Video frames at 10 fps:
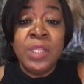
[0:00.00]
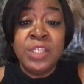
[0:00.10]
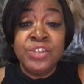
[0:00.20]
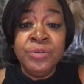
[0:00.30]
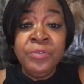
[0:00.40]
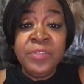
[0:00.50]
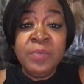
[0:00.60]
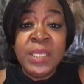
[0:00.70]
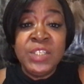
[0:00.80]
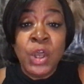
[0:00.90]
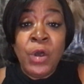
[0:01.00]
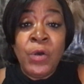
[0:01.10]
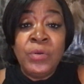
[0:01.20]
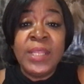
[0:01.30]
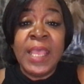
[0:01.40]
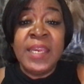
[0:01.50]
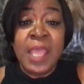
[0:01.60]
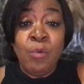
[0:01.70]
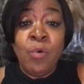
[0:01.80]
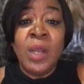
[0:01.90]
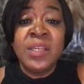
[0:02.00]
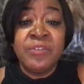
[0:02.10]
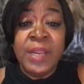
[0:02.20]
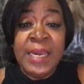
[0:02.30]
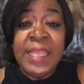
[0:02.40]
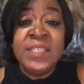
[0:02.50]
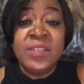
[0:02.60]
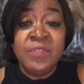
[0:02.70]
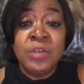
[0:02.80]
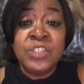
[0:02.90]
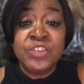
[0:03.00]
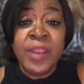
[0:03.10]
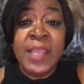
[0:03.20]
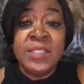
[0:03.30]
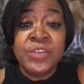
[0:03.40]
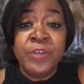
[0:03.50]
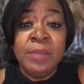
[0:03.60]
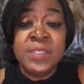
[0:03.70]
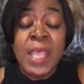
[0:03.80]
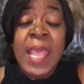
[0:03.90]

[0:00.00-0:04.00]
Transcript: the truth to be told, and they want the release of those transcripts,